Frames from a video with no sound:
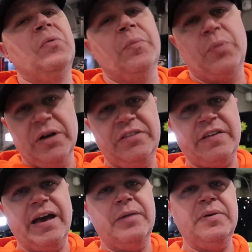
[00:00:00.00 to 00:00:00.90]
We're pretty
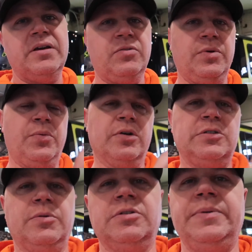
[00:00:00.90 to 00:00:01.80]
sad because we were
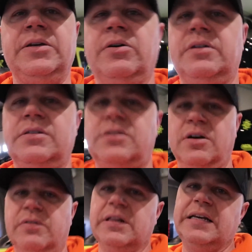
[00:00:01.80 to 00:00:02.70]
supposed to be going to the
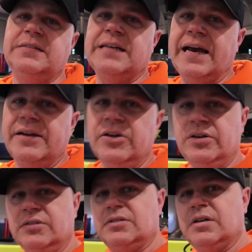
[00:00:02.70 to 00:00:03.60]
Silver Lake Sand
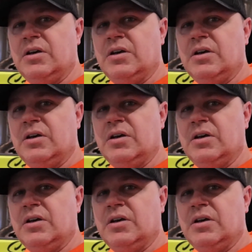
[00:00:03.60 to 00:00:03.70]
Dunes.